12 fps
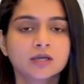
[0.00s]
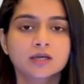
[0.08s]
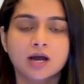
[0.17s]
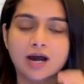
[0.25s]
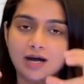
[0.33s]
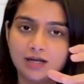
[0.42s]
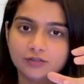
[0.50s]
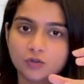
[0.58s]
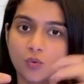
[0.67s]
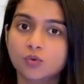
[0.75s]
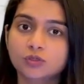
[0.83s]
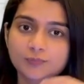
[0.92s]
our
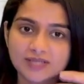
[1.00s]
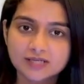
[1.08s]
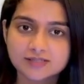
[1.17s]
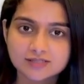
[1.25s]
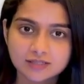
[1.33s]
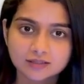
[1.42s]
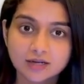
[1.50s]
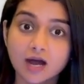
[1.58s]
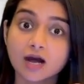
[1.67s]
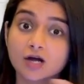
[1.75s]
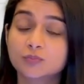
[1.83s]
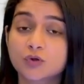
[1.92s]
old PSR,
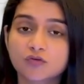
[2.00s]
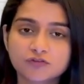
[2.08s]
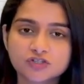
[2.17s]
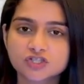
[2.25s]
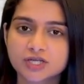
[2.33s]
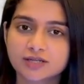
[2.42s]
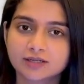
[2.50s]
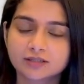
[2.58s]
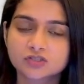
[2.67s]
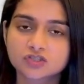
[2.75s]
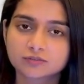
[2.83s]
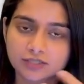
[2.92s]
our profit sharing
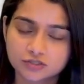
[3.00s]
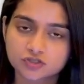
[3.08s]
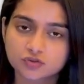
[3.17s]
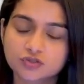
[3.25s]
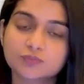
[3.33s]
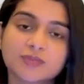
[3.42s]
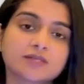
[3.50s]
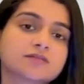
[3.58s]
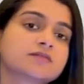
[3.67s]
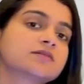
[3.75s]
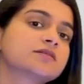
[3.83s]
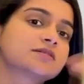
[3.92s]
ratio remains
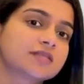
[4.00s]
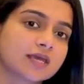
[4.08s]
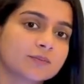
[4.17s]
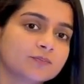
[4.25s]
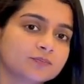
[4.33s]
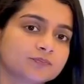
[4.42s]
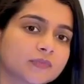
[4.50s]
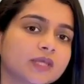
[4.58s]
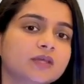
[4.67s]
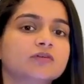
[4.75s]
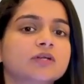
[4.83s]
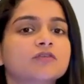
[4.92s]
the same
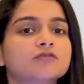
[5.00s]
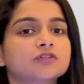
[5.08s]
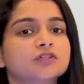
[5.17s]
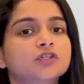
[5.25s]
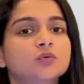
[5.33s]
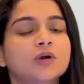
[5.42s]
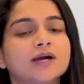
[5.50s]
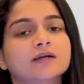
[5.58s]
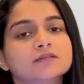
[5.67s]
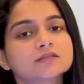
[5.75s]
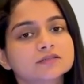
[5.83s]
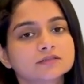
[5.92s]
even after the new guy
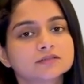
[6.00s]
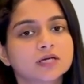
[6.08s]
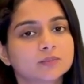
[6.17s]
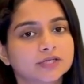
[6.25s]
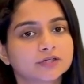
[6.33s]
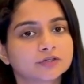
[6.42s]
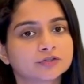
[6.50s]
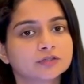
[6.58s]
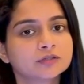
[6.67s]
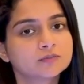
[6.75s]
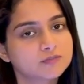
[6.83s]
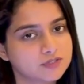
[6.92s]
is coming into the
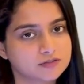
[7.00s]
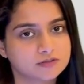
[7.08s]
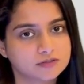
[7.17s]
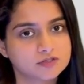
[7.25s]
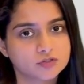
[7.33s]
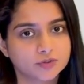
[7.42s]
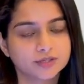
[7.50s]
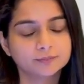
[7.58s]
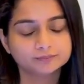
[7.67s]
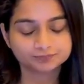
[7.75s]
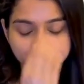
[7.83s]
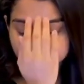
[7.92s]
business. Okay,
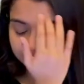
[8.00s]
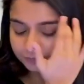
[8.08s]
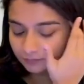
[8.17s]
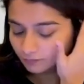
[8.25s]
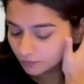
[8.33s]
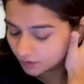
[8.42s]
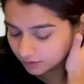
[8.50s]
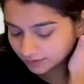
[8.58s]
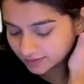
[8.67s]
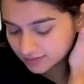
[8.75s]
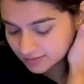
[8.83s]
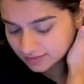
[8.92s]

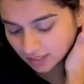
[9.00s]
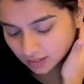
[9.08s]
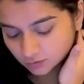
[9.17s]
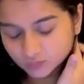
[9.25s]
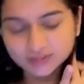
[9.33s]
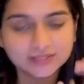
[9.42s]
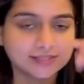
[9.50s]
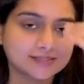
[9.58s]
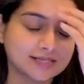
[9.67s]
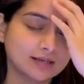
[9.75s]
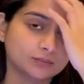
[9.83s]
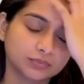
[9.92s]
let's start with an
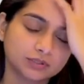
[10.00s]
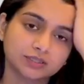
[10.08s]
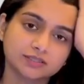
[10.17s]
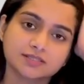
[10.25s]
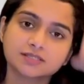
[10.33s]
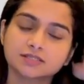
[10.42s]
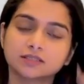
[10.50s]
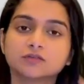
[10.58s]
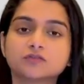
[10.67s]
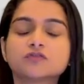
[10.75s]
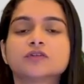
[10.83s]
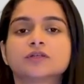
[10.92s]
example and see
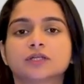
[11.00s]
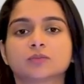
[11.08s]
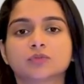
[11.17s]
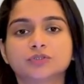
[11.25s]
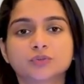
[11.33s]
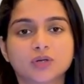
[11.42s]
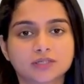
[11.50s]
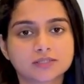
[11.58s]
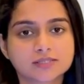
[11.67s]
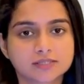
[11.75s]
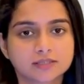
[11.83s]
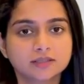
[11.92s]
if we are able to
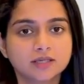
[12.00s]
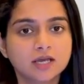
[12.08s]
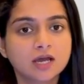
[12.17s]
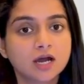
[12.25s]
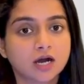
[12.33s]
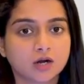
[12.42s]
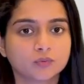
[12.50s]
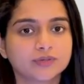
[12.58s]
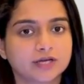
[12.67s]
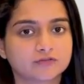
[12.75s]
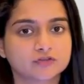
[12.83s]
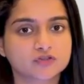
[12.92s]
understand how we
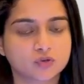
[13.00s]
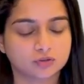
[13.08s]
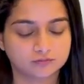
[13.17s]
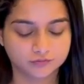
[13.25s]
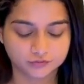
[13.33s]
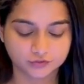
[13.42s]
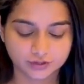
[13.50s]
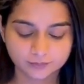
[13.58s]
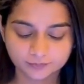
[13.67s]
have to solve this. Okay,